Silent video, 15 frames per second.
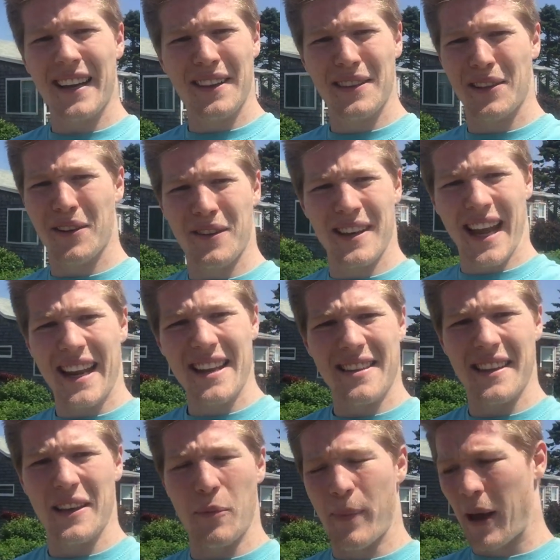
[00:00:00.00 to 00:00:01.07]
didn't learn
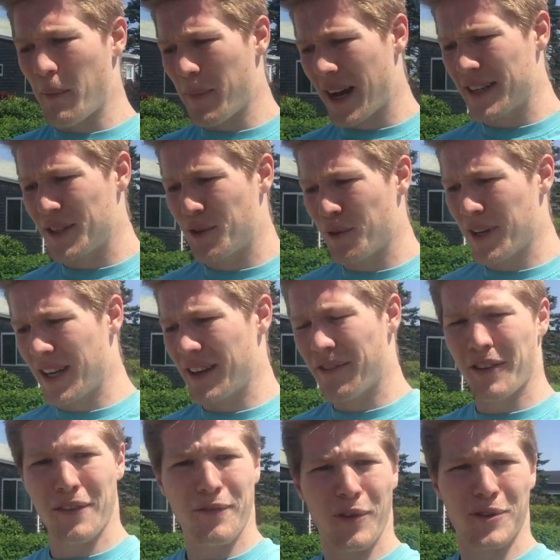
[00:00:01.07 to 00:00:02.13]
anything about my degree
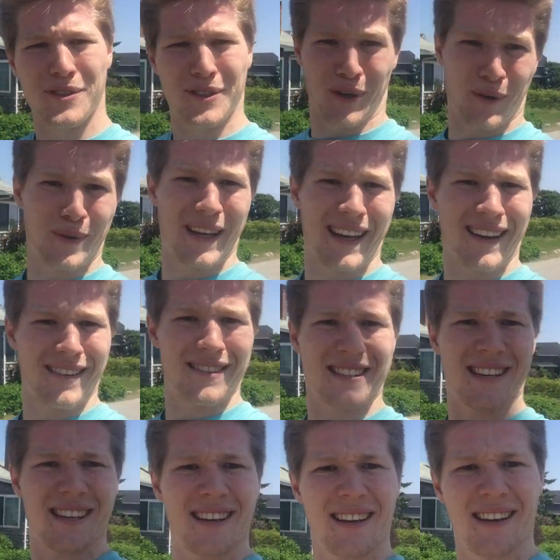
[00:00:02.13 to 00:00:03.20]
for the first 2
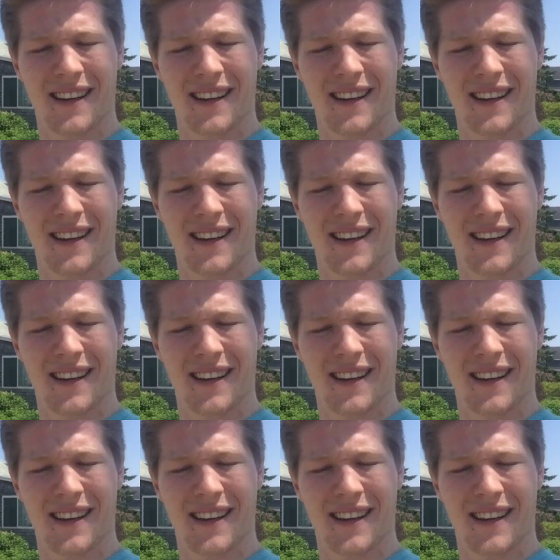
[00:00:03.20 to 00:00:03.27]
years.